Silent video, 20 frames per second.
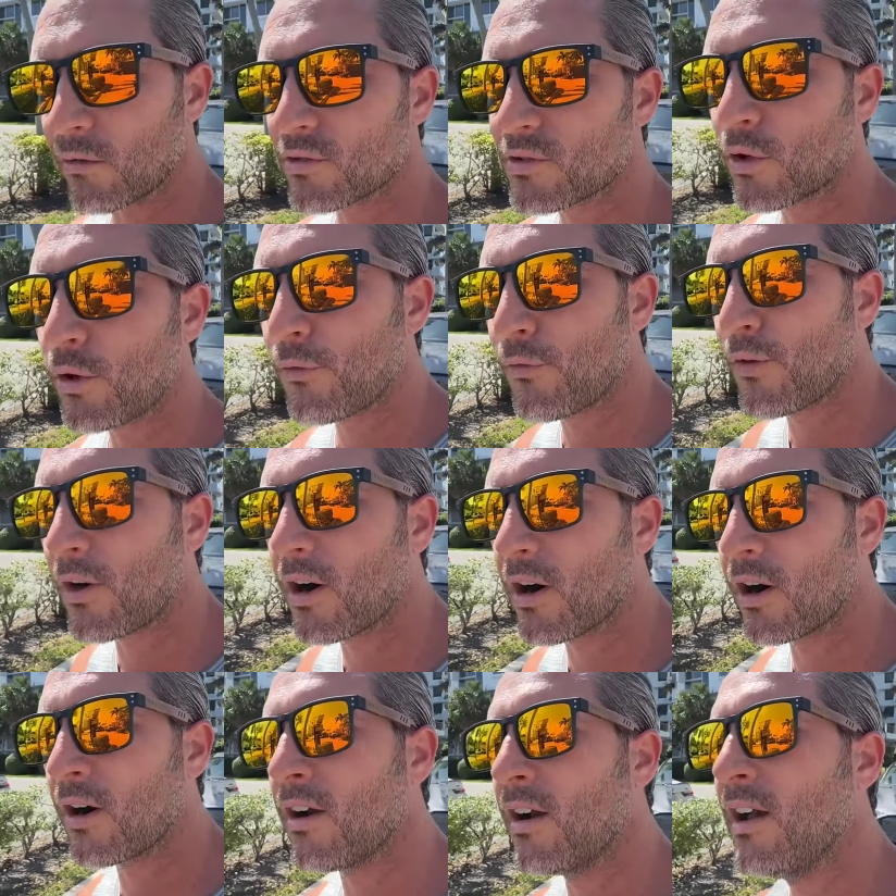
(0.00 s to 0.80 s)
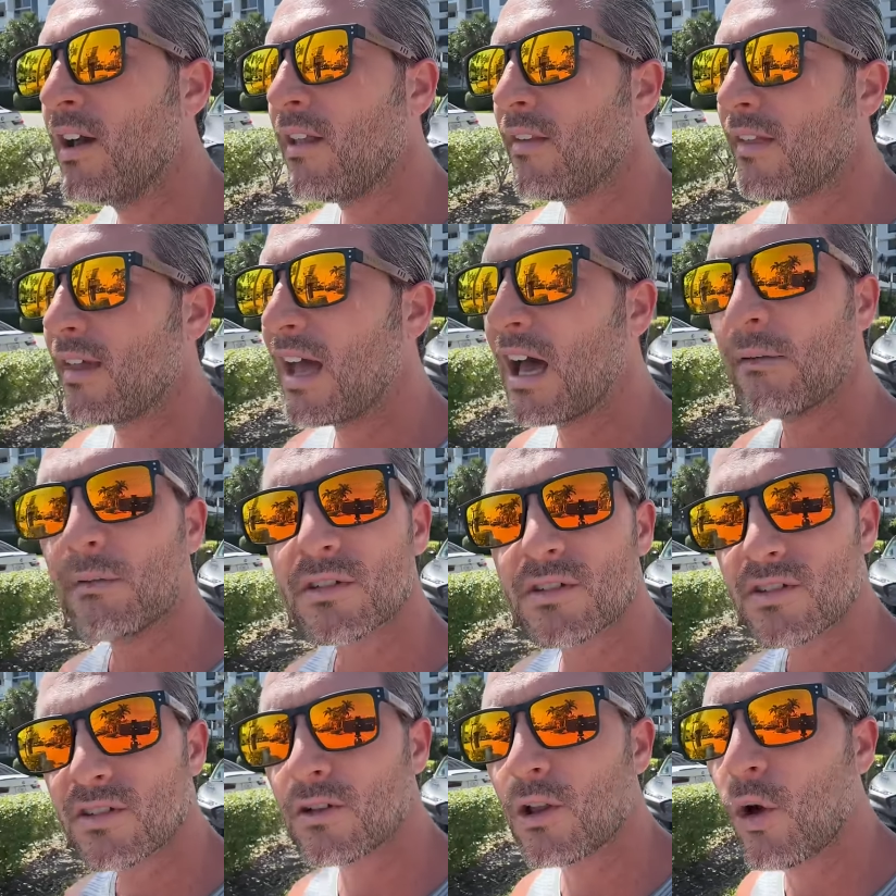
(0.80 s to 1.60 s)
So far, they haven't
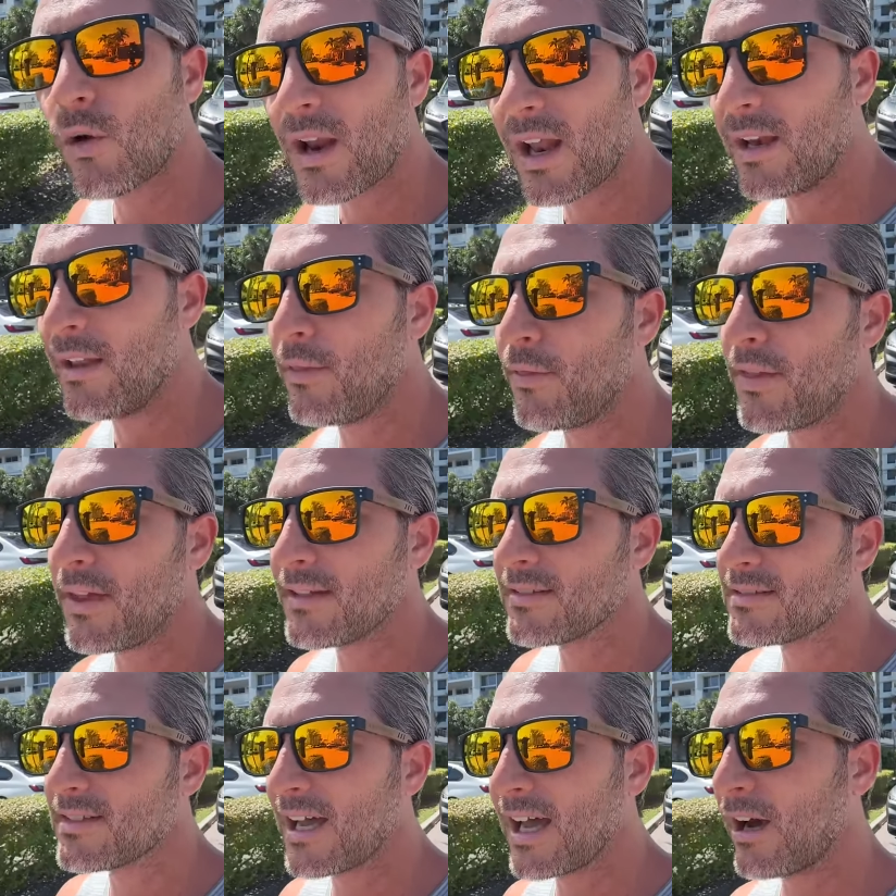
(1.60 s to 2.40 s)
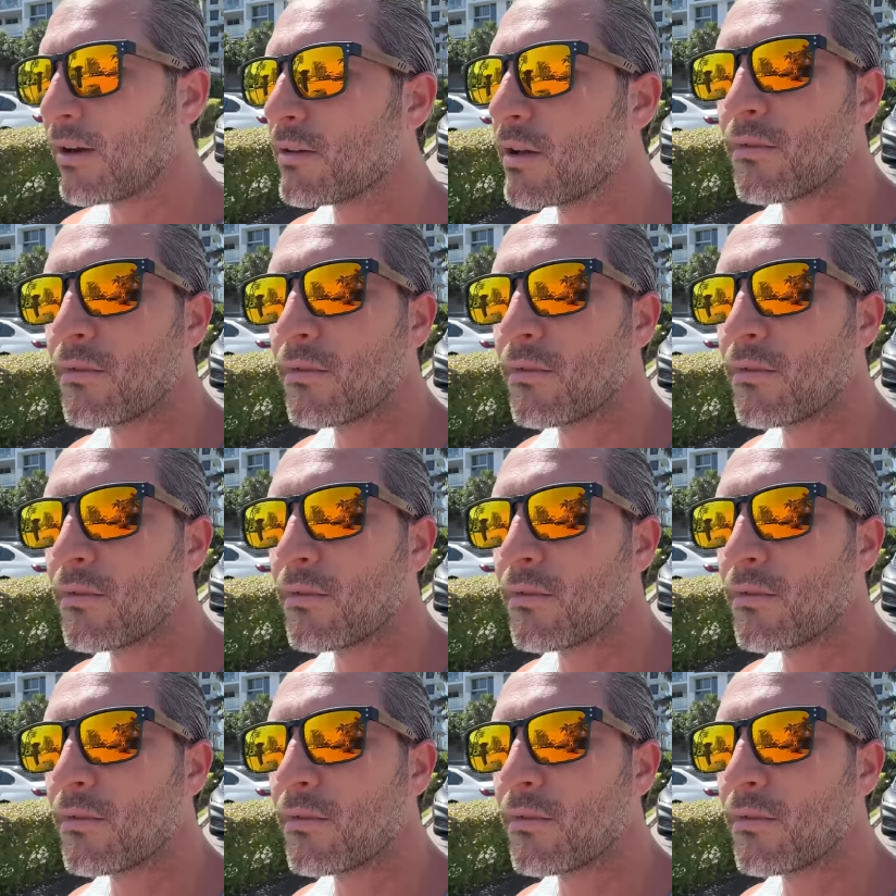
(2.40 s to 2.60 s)
slowed anything down.